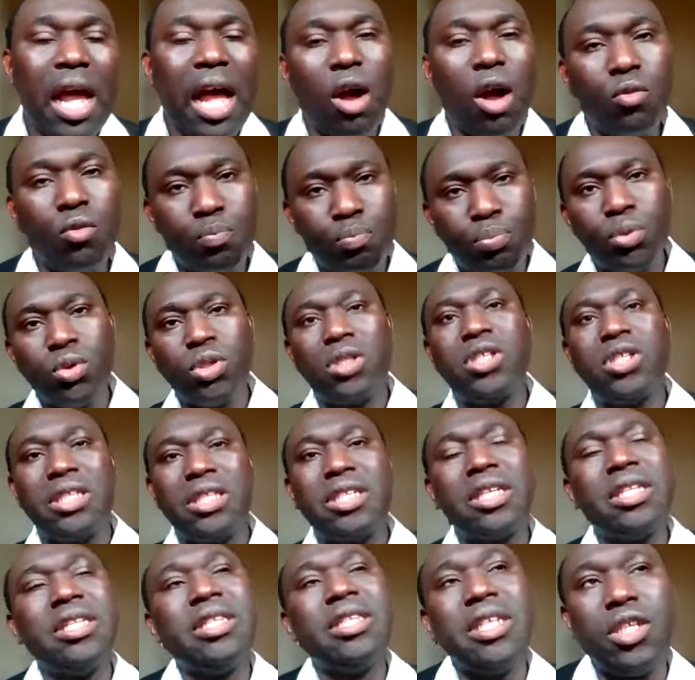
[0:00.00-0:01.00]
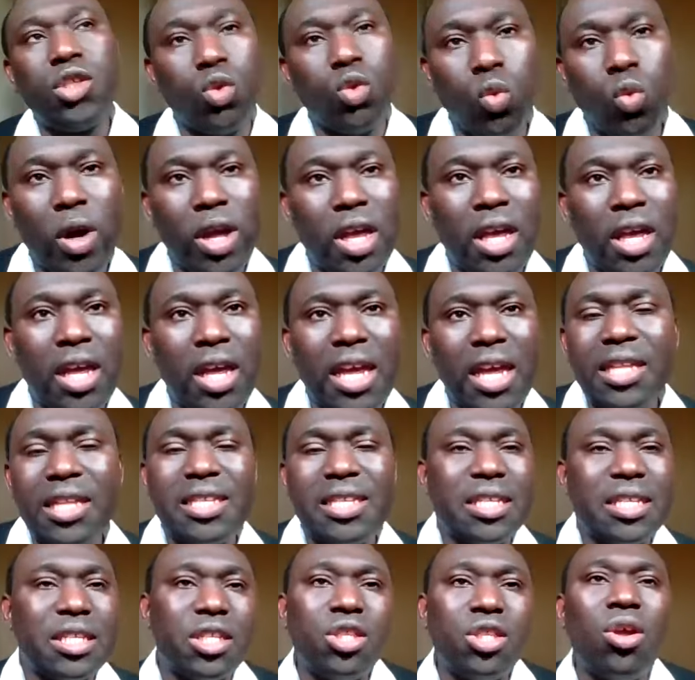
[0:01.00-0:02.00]
I'll put it in this way,
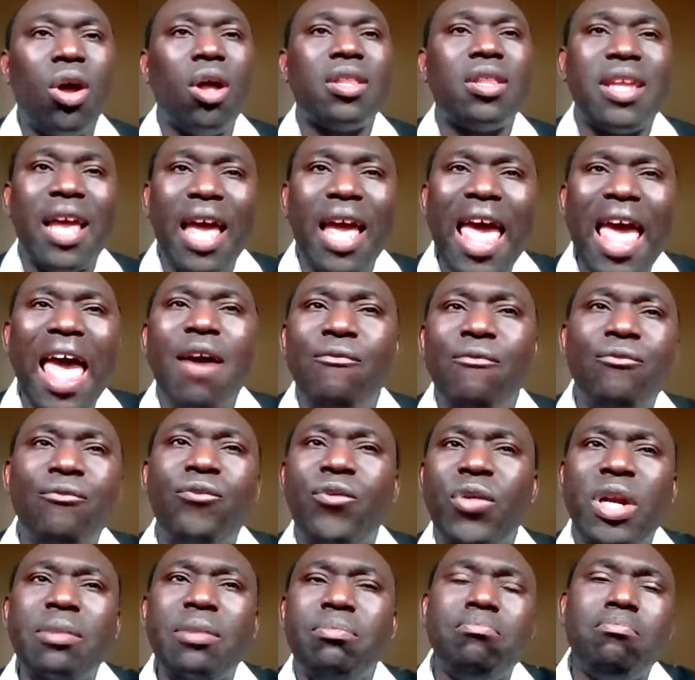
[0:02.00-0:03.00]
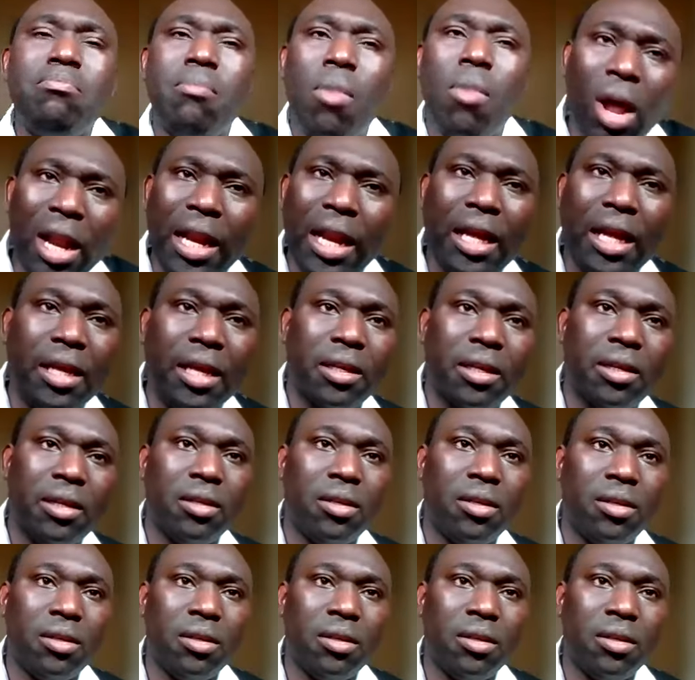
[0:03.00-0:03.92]
it is not every money